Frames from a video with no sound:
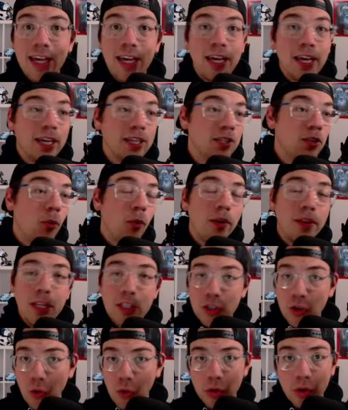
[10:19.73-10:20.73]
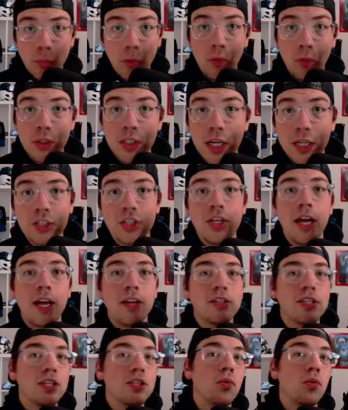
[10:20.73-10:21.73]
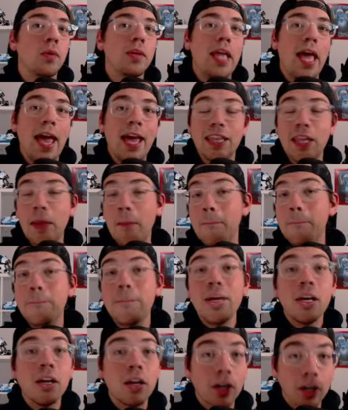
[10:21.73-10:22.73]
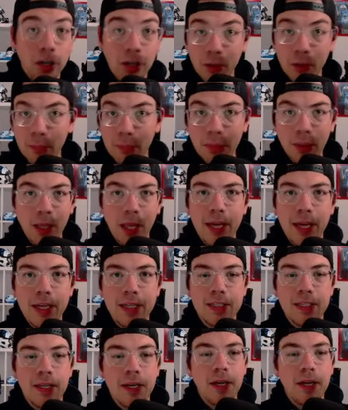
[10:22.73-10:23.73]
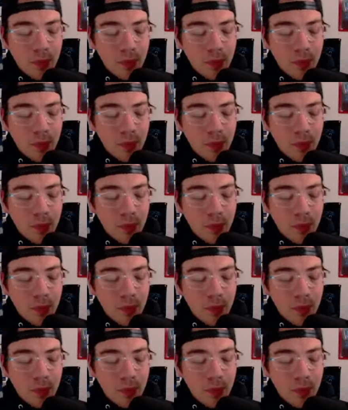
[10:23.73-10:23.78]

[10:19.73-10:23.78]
He's the one that scored the more touchdowns. He's the one that had the bigger plays.